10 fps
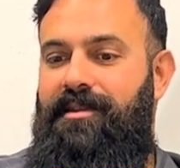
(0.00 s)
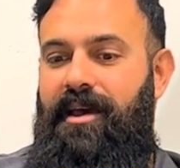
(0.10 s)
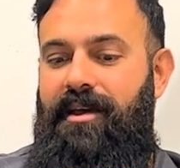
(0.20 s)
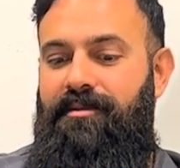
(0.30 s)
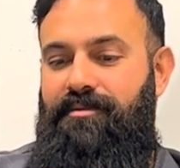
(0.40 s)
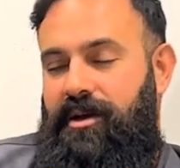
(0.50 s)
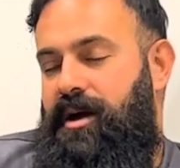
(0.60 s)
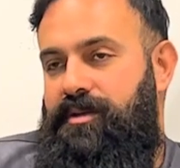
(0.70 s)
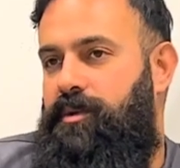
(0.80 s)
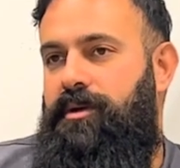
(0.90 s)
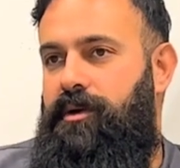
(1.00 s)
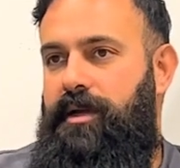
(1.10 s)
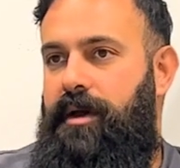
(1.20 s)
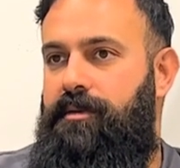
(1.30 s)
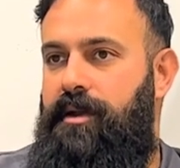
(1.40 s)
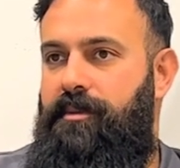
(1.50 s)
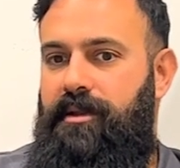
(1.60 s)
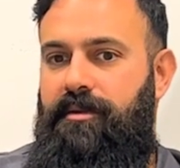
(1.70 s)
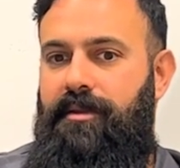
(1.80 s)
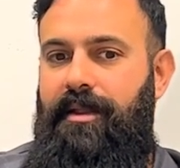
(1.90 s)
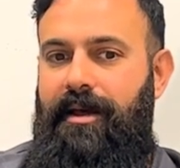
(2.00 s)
then the cost will not go down. I mean,